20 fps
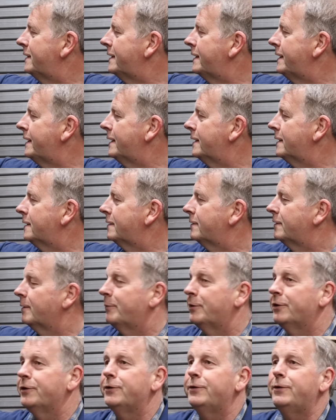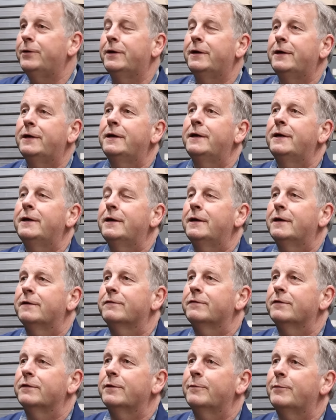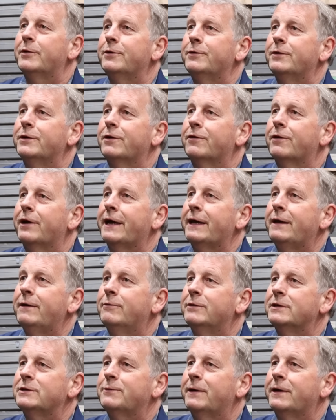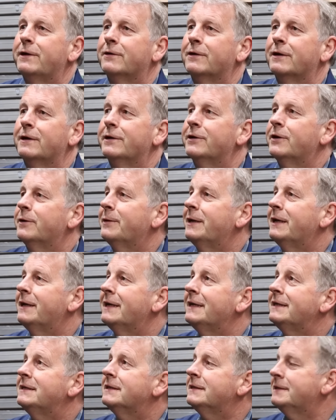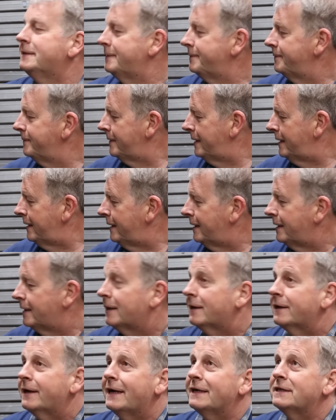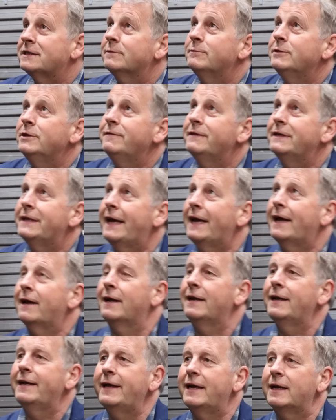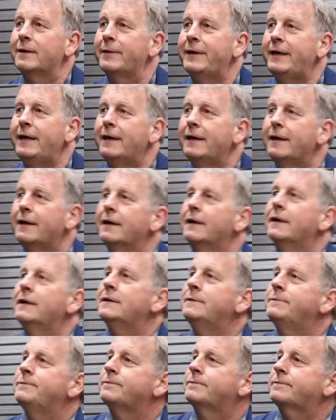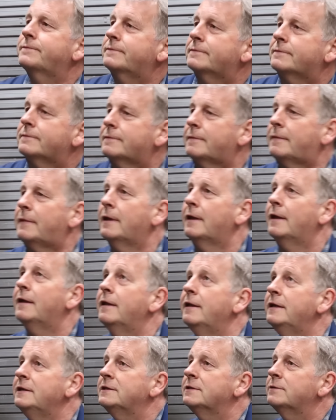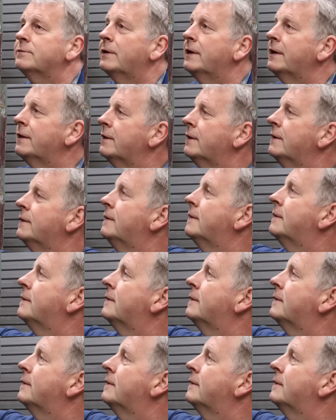the blue from the blue and grey, which went on a little bit later. Okay, so moving down a little bit, this is one of the,